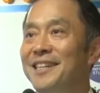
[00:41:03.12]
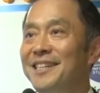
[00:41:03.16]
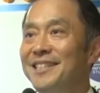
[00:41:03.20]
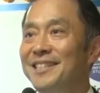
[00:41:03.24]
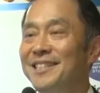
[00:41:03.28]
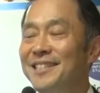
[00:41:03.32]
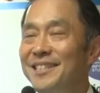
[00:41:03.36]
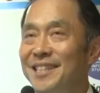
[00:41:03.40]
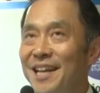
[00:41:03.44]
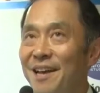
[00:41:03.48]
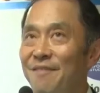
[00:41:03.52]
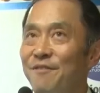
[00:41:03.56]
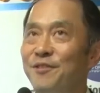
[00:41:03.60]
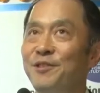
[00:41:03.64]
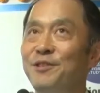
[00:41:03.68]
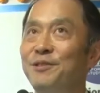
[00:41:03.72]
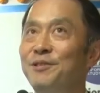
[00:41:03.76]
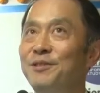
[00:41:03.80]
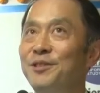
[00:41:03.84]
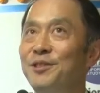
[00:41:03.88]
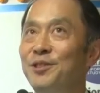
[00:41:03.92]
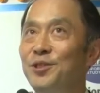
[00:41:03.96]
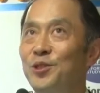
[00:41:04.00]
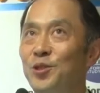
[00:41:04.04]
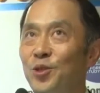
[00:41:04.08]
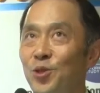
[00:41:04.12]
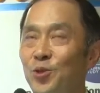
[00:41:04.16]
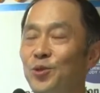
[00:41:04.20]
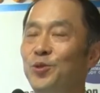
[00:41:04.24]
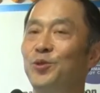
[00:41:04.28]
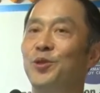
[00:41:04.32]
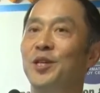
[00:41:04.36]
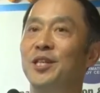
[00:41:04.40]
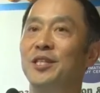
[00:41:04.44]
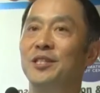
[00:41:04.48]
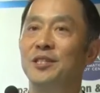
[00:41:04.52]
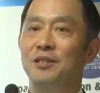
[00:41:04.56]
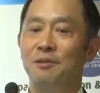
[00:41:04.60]
Seven
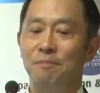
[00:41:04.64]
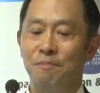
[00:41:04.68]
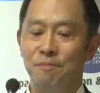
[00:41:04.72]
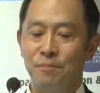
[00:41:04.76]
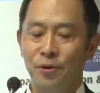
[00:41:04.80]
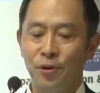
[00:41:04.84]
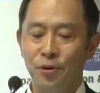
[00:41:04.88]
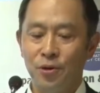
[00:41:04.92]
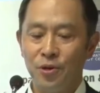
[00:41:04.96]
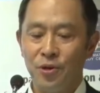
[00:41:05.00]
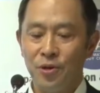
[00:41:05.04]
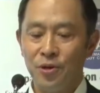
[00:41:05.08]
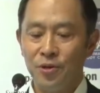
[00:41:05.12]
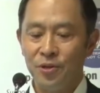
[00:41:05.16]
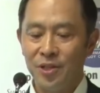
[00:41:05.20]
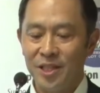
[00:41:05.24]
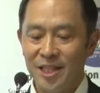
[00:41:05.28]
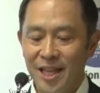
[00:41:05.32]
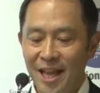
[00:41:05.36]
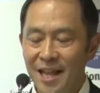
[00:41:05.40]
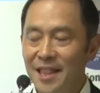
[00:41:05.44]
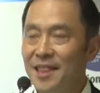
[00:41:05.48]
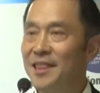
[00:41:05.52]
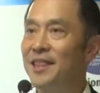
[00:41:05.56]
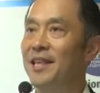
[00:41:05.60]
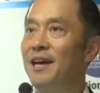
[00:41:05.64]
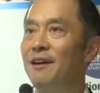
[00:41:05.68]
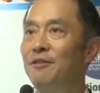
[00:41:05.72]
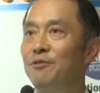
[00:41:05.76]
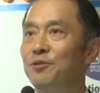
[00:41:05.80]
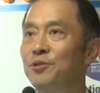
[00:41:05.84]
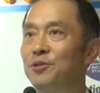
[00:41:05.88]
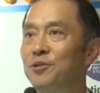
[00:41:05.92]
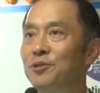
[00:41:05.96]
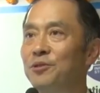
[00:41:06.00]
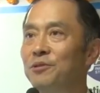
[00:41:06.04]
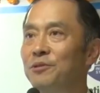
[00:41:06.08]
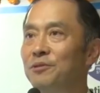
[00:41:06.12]
students per
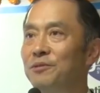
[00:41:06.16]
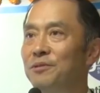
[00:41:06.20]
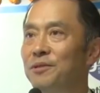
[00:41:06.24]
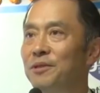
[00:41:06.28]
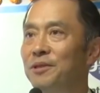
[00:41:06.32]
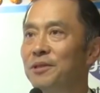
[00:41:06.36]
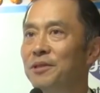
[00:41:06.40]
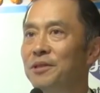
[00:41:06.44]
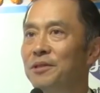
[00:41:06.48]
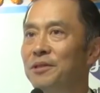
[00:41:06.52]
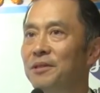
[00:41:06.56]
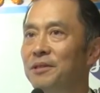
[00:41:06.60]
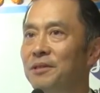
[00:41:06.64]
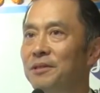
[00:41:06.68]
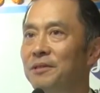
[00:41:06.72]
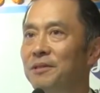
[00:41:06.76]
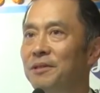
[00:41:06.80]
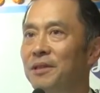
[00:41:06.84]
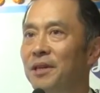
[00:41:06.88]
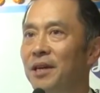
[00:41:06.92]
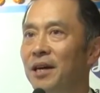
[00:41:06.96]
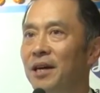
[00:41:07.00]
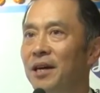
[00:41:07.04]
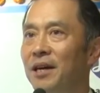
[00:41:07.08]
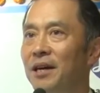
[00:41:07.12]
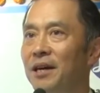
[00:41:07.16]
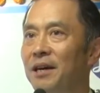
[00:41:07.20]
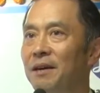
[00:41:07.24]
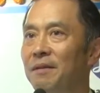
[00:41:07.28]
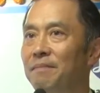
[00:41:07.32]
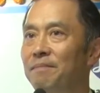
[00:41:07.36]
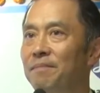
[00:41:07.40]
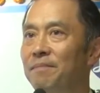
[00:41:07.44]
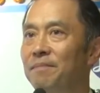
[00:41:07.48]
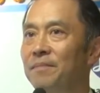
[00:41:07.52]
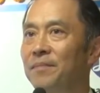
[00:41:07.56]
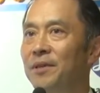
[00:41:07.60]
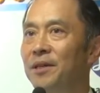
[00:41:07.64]
10,000 uh,
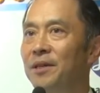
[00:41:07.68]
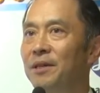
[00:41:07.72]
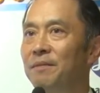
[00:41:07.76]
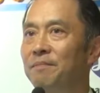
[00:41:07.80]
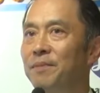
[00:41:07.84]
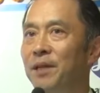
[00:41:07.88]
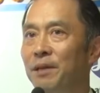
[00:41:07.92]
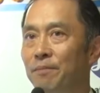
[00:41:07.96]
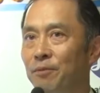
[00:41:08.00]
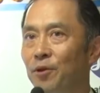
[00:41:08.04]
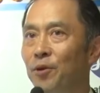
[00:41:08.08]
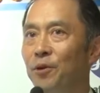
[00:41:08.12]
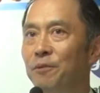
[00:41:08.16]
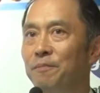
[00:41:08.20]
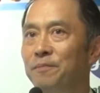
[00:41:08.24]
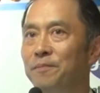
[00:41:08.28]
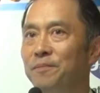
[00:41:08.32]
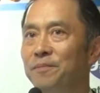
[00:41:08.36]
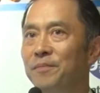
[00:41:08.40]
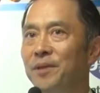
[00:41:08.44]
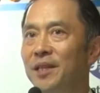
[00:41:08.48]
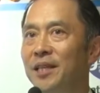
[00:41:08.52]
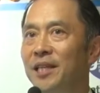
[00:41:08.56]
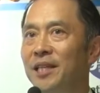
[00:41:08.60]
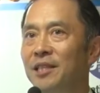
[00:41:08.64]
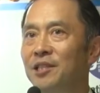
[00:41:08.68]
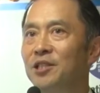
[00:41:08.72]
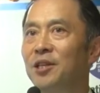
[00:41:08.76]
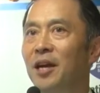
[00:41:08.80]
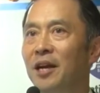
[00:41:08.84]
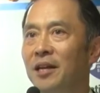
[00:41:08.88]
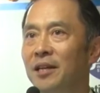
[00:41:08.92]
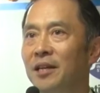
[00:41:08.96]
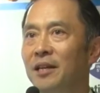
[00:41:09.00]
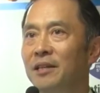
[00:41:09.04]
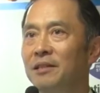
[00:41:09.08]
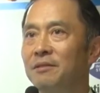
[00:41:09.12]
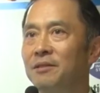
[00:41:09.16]
uh, people in
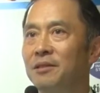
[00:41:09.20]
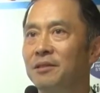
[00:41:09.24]
China.